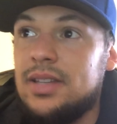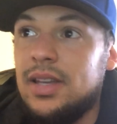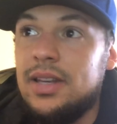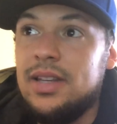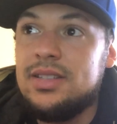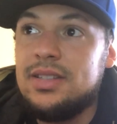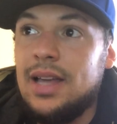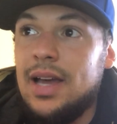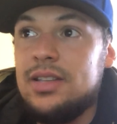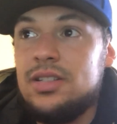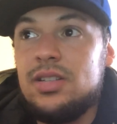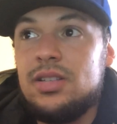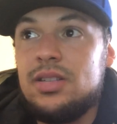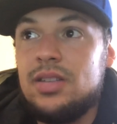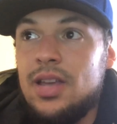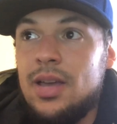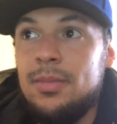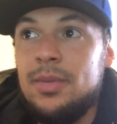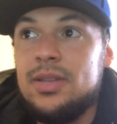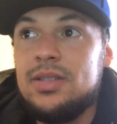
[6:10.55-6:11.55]
And it's not just
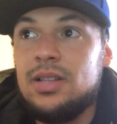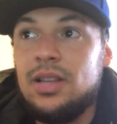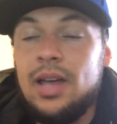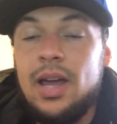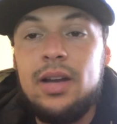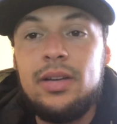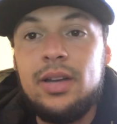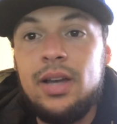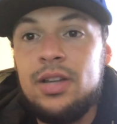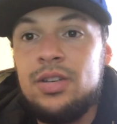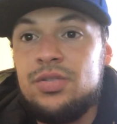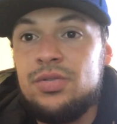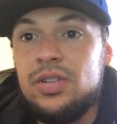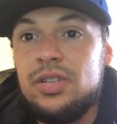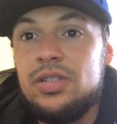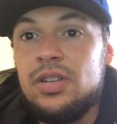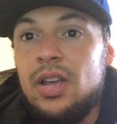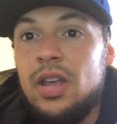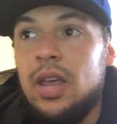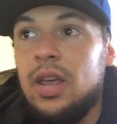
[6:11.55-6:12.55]
them; it's a lot of countries.